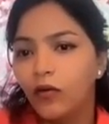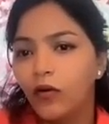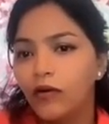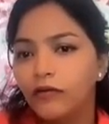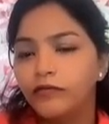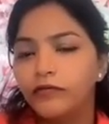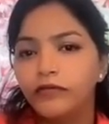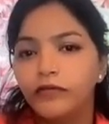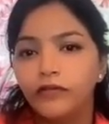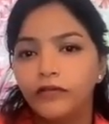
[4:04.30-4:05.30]
of
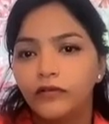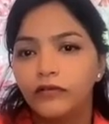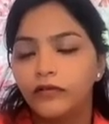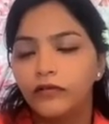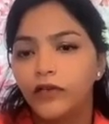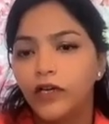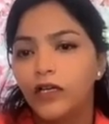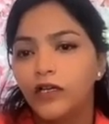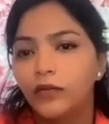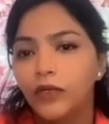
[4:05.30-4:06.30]

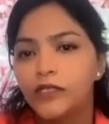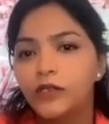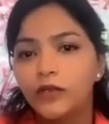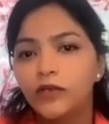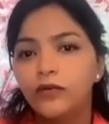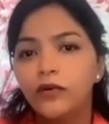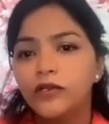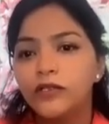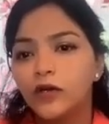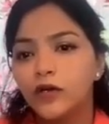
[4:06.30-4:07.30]
what is your new
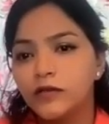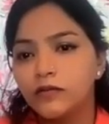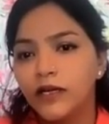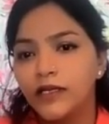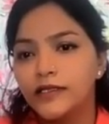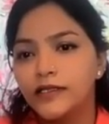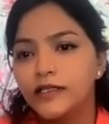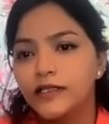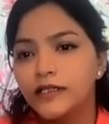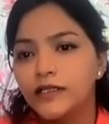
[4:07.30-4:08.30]
cost price.
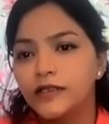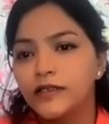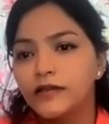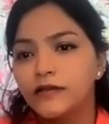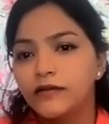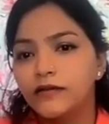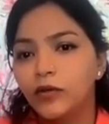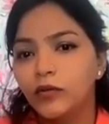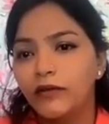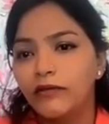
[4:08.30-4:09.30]
It is
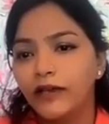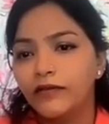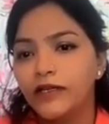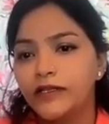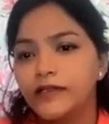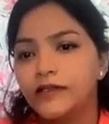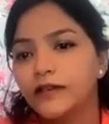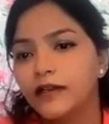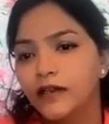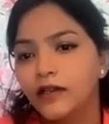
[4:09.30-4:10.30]
4 by 5x
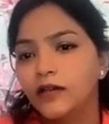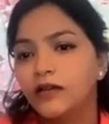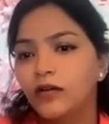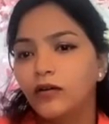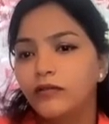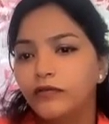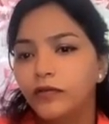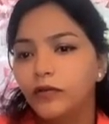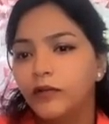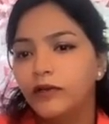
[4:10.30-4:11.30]
of
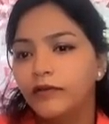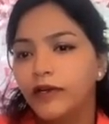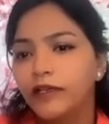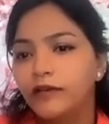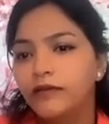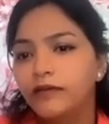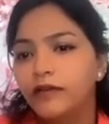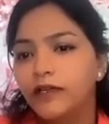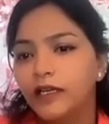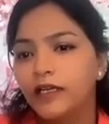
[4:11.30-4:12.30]
4 by
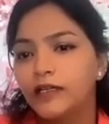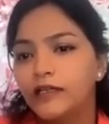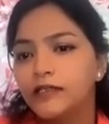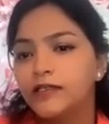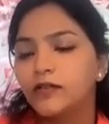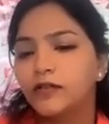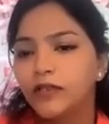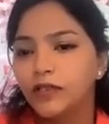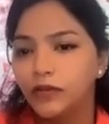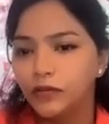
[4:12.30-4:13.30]
5x, or
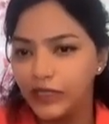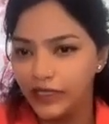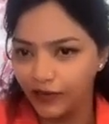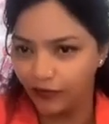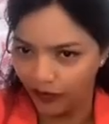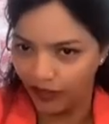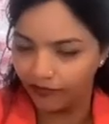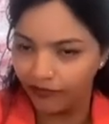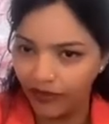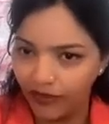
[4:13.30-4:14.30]
in other words it would
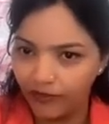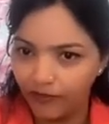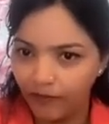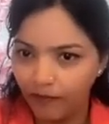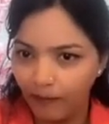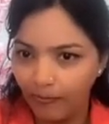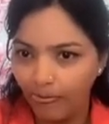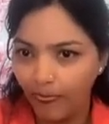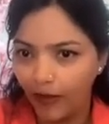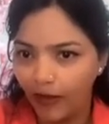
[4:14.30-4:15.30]
have been
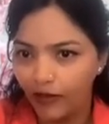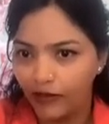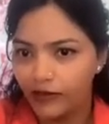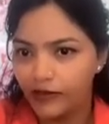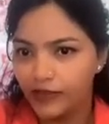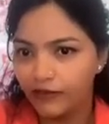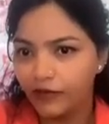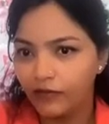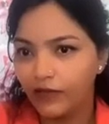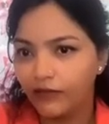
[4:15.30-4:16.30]

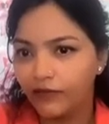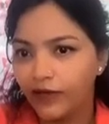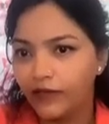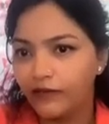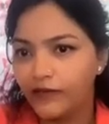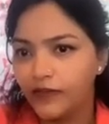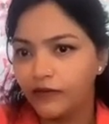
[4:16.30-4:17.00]
28